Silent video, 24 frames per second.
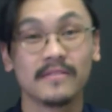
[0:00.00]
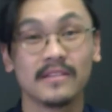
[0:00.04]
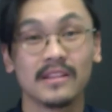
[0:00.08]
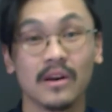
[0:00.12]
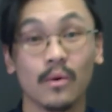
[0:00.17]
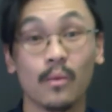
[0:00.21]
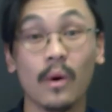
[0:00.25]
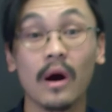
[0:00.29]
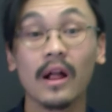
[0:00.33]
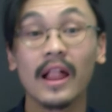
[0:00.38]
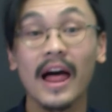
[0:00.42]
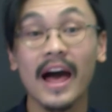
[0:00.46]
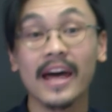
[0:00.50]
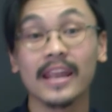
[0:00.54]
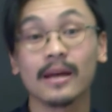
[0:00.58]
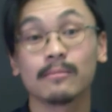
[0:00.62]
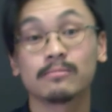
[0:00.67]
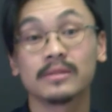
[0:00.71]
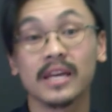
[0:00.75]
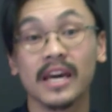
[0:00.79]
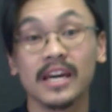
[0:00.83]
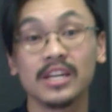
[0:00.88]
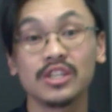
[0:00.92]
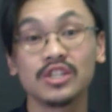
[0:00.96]
While
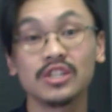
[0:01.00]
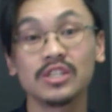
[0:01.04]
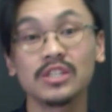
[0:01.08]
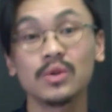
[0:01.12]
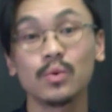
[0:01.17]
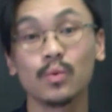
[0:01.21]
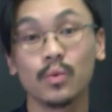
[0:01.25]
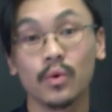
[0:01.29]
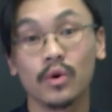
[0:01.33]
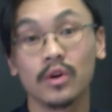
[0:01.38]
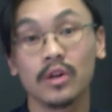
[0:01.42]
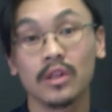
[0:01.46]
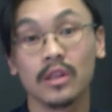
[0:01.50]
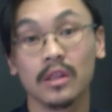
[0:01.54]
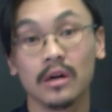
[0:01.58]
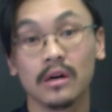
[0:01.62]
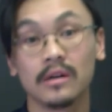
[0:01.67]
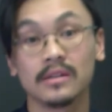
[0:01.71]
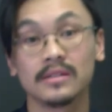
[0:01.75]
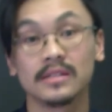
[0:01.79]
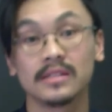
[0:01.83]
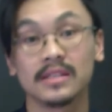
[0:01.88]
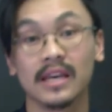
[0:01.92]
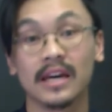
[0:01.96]
adaptation to water
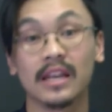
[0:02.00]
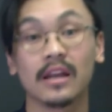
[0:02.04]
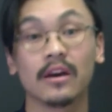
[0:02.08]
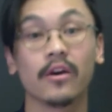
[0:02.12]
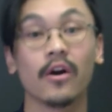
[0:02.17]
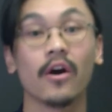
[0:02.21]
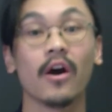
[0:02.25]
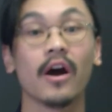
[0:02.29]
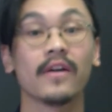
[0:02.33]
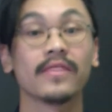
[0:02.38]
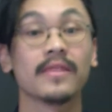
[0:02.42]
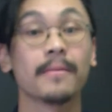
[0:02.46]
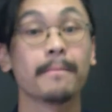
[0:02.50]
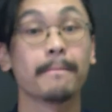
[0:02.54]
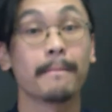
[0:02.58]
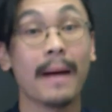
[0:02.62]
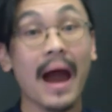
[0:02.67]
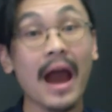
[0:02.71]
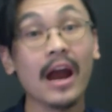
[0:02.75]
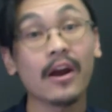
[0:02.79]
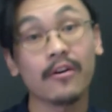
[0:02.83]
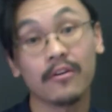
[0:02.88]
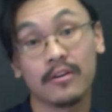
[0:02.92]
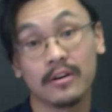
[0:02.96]
loss can occur at the
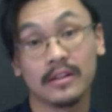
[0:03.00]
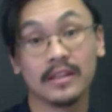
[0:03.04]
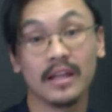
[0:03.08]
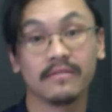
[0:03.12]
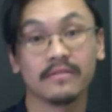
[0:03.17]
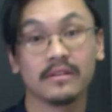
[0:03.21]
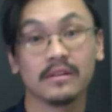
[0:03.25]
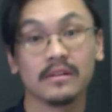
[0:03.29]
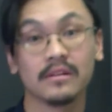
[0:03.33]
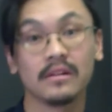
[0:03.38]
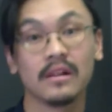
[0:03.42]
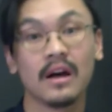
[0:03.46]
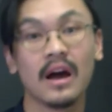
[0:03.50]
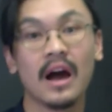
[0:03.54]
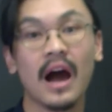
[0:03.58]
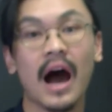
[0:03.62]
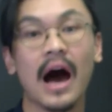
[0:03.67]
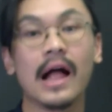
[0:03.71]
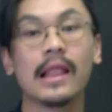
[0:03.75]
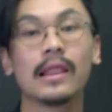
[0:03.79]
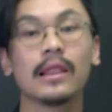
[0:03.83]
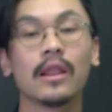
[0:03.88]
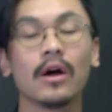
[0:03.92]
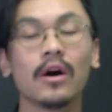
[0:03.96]
macro level,
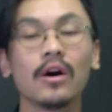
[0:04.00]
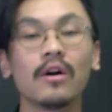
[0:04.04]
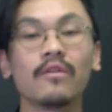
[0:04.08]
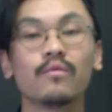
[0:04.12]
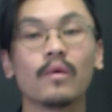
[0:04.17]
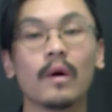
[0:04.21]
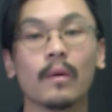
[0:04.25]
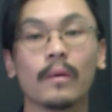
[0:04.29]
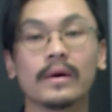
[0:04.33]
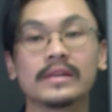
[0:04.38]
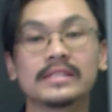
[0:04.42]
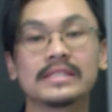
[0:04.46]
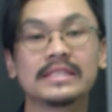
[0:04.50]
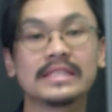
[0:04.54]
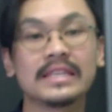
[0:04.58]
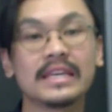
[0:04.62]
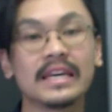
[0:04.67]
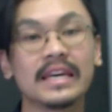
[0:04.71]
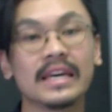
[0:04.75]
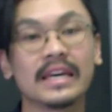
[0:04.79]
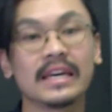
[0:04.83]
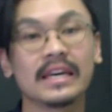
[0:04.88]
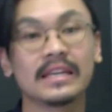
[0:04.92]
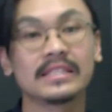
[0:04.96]
a lot of what we're
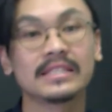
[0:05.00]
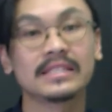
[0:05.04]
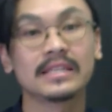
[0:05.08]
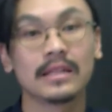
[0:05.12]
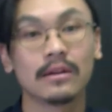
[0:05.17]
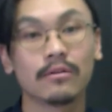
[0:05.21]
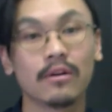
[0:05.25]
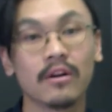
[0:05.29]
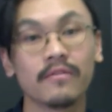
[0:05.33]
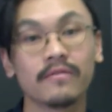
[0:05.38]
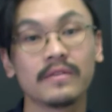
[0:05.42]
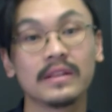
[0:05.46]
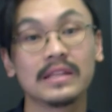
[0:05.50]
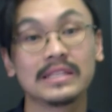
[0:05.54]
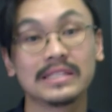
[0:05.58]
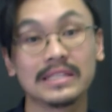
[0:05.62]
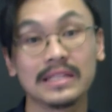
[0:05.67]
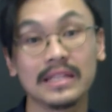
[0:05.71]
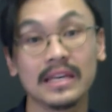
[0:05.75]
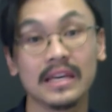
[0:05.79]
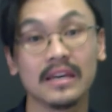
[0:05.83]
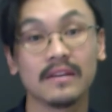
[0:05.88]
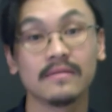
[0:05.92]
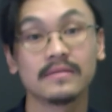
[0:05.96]
seeing in sclerophilous
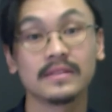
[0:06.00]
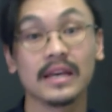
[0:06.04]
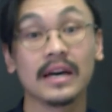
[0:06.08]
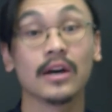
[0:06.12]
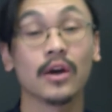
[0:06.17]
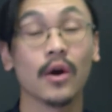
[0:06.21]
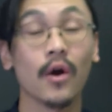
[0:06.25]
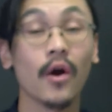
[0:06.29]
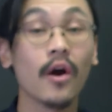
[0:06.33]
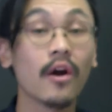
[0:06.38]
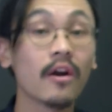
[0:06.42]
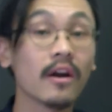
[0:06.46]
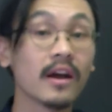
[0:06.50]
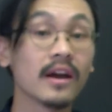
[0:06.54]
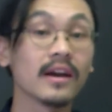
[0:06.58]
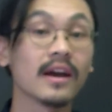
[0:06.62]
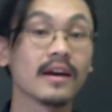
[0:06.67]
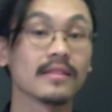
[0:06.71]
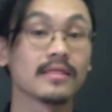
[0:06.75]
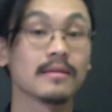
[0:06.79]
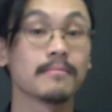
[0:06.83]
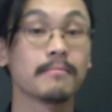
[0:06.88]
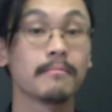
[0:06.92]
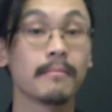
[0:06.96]
leaves are occurring
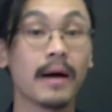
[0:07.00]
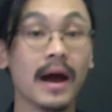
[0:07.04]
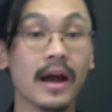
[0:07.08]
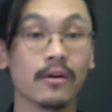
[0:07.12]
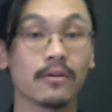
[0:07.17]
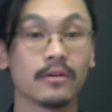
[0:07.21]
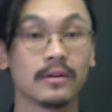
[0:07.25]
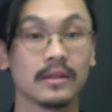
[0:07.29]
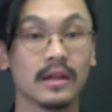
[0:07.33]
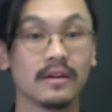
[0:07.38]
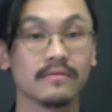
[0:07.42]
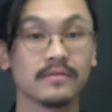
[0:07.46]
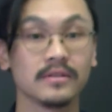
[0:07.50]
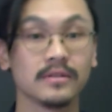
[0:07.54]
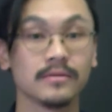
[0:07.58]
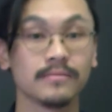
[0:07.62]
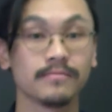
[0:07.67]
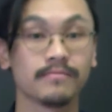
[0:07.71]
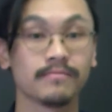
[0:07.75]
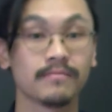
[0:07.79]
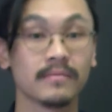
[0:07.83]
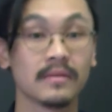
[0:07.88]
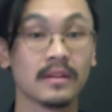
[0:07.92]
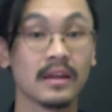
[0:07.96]
at the micro level.
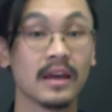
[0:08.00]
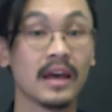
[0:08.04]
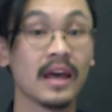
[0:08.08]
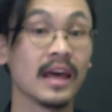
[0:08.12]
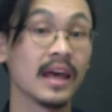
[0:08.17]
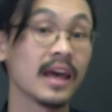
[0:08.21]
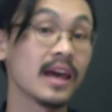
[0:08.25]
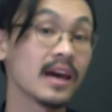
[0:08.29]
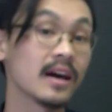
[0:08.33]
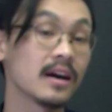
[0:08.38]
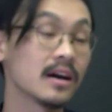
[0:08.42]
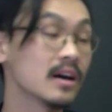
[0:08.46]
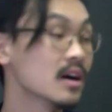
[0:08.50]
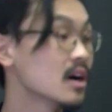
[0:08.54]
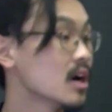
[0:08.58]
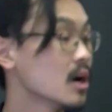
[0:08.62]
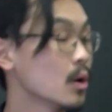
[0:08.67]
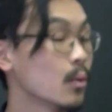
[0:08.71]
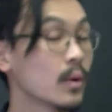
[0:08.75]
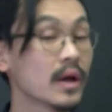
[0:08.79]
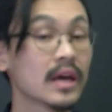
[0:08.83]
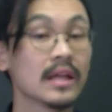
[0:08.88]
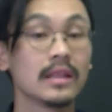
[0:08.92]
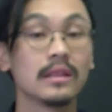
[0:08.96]
Here,
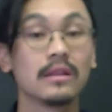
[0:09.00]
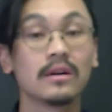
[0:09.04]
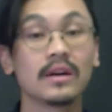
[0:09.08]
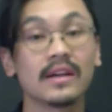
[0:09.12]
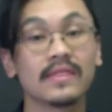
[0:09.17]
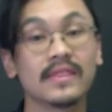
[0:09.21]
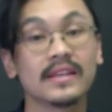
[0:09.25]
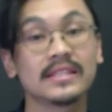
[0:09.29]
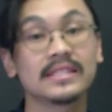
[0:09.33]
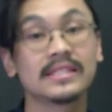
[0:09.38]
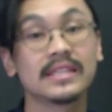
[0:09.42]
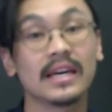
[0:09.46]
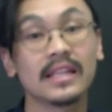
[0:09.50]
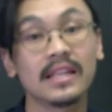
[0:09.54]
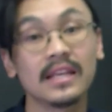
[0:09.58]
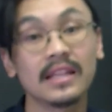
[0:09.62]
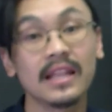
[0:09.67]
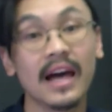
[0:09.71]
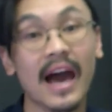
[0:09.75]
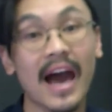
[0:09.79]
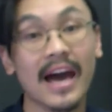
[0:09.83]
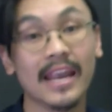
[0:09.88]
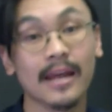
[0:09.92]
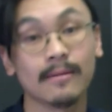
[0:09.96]
we can look at the
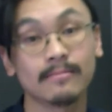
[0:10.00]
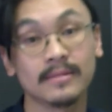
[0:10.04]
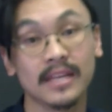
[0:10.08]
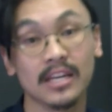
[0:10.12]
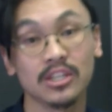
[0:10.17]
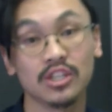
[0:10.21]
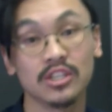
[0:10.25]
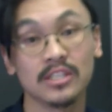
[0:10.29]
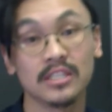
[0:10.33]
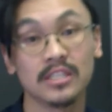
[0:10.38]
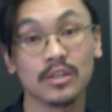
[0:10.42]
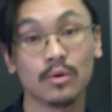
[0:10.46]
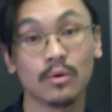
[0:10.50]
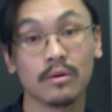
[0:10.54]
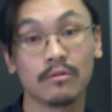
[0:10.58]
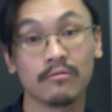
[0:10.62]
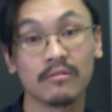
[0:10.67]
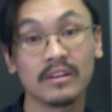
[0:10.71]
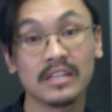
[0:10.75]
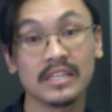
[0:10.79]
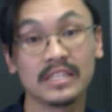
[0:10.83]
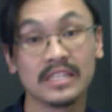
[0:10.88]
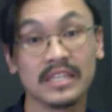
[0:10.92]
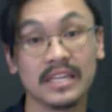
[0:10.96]
cellular adaptations to
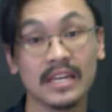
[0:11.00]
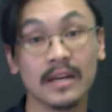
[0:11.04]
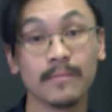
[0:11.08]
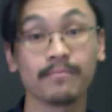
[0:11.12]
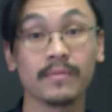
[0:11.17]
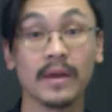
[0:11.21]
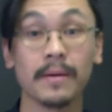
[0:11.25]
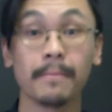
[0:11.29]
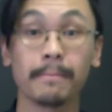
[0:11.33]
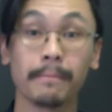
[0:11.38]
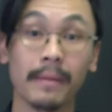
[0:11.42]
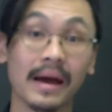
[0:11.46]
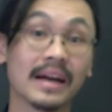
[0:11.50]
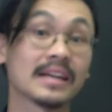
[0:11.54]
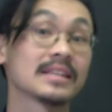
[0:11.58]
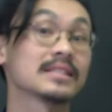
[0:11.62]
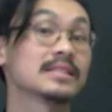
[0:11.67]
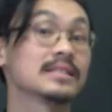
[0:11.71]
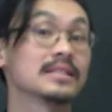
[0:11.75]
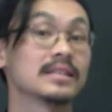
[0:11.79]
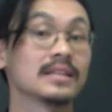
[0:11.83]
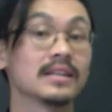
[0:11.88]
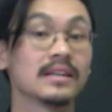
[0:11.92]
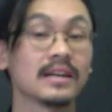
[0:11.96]
aridity in
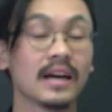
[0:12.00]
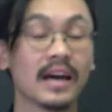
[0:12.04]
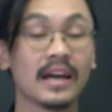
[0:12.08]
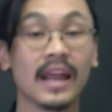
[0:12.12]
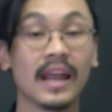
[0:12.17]
Banksia and